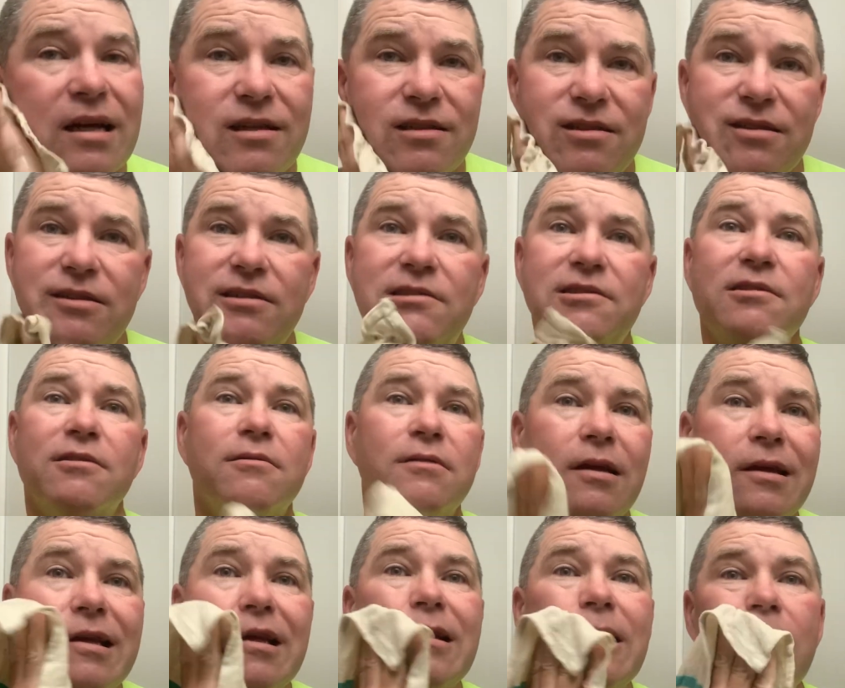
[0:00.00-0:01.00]
I should
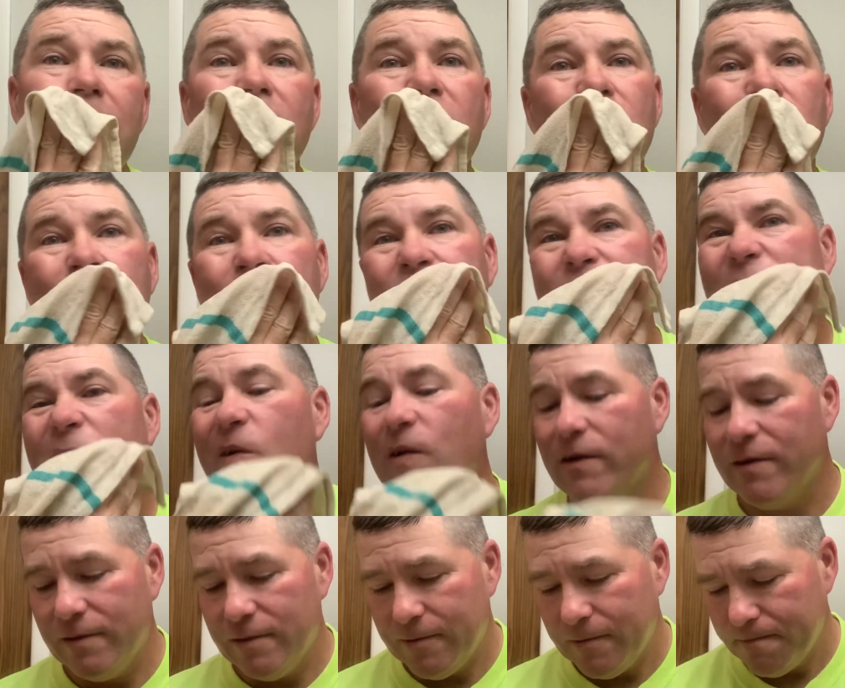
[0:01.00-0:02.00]
take and
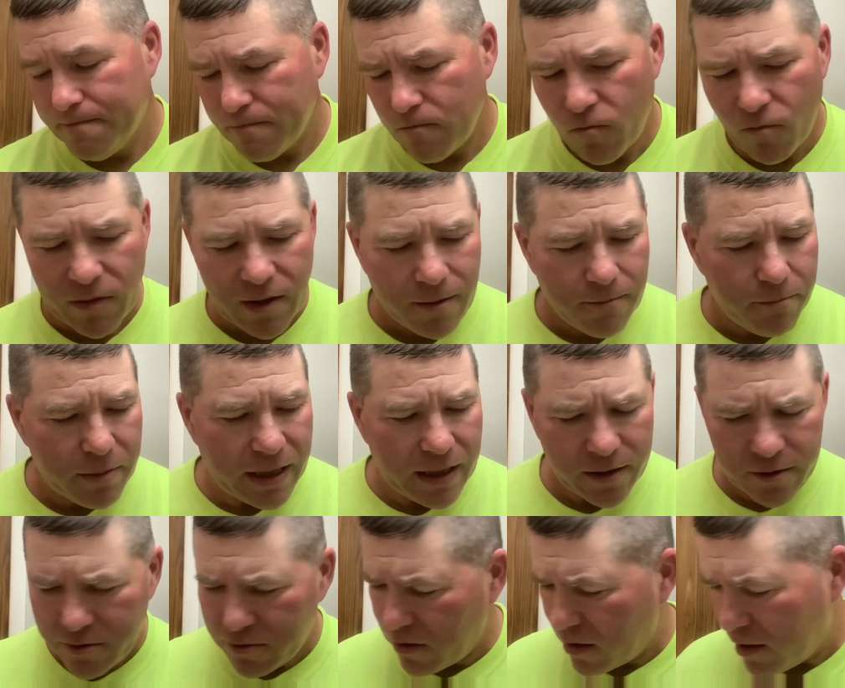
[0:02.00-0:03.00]

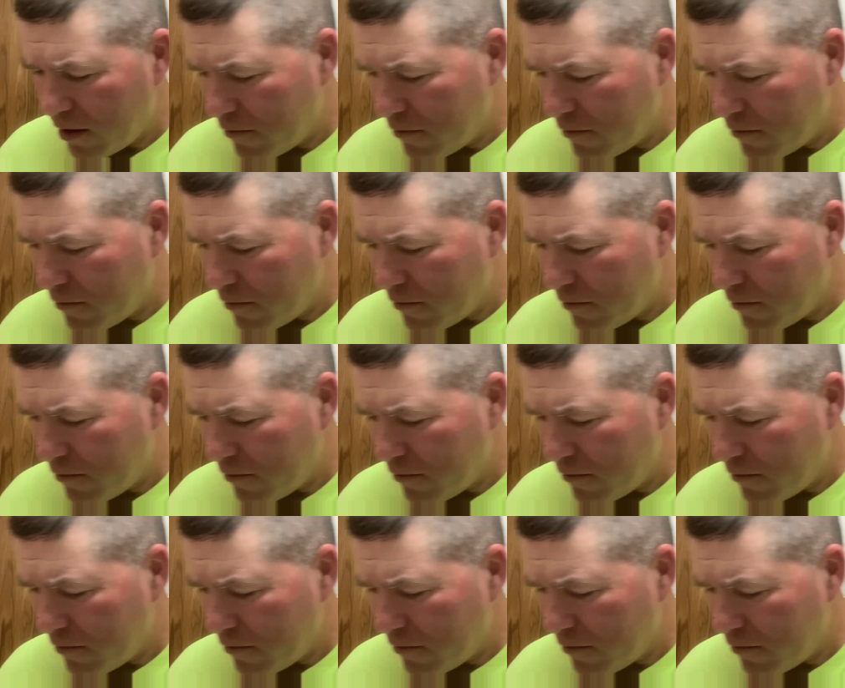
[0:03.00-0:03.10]
pat dry